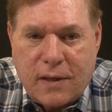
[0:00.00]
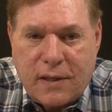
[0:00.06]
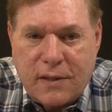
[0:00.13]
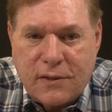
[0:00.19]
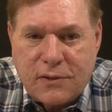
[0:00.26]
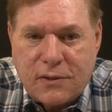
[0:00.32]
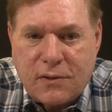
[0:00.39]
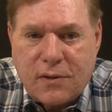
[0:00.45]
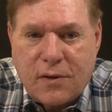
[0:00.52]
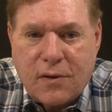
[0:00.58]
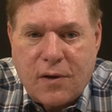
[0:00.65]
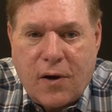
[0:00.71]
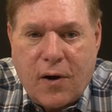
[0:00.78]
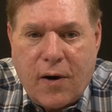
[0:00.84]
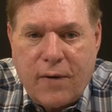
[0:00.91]
is
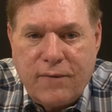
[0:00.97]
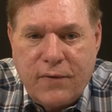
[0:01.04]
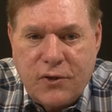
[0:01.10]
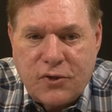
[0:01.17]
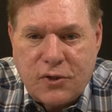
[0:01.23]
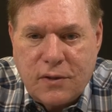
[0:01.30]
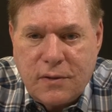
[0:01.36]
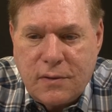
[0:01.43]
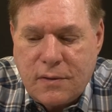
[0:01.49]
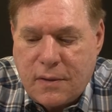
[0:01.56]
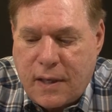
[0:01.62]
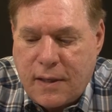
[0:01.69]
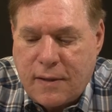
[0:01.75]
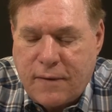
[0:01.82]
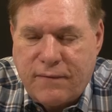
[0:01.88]
our vision
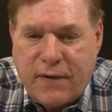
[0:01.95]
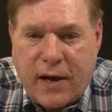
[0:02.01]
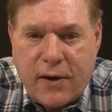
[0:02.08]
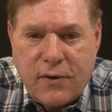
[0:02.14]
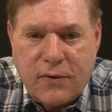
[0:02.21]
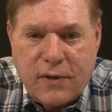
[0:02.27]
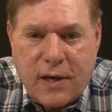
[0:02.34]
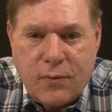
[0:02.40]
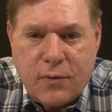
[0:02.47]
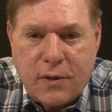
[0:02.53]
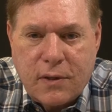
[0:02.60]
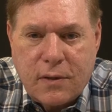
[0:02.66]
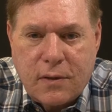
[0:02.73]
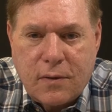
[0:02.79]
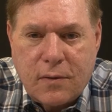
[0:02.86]
and the value that
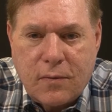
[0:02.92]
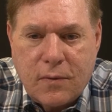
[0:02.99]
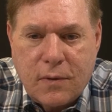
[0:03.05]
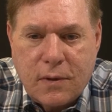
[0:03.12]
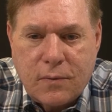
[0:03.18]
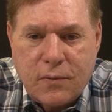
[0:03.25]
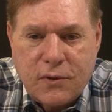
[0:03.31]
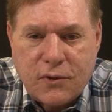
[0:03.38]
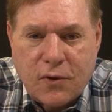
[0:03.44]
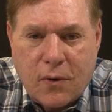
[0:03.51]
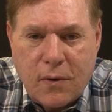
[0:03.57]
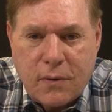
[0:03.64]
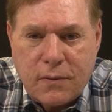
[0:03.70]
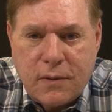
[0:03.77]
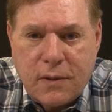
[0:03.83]
would
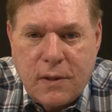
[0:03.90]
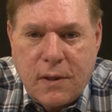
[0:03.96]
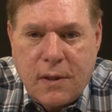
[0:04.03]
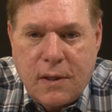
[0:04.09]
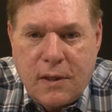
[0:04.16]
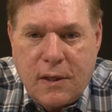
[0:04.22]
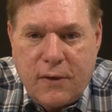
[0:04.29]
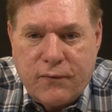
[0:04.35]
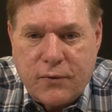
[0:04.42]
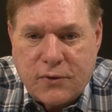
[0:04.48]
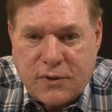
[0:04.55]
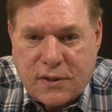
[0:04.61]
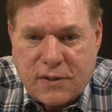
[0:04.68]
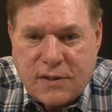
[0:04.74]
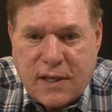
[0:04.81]
result if we're
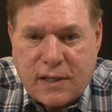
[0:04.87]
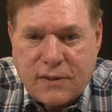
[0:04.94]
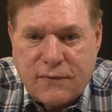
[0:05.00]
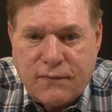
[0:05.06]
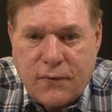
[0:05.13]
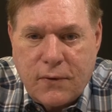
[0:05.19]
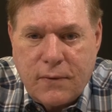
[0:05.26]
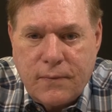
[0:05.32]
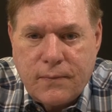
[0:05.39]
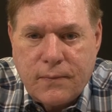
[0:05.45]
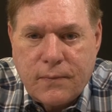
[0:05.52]
successful.